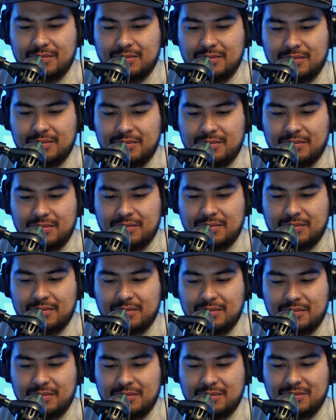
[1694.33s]

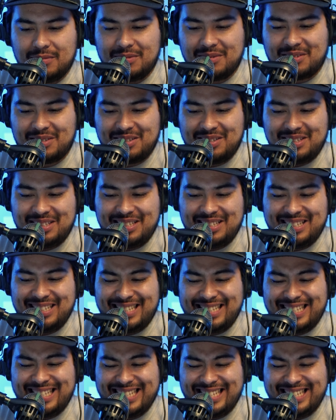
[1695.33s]

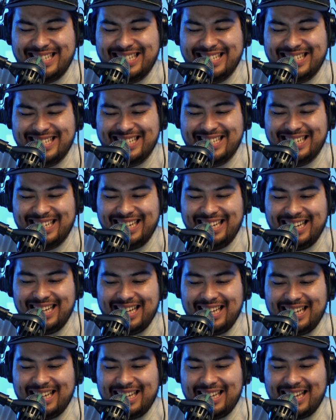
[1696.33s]

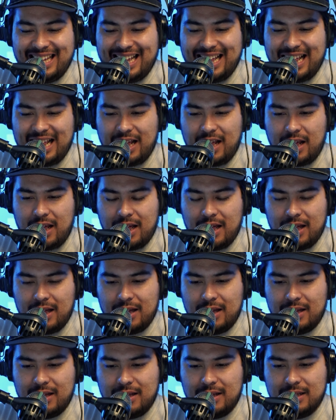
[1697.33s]

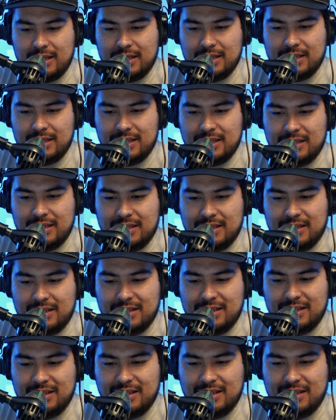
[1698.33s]

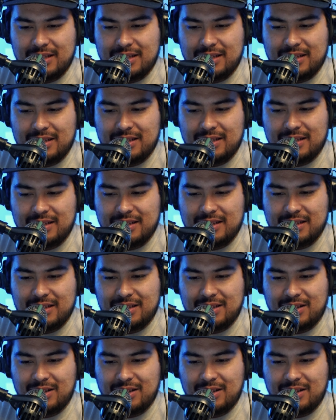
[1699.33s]
(silent)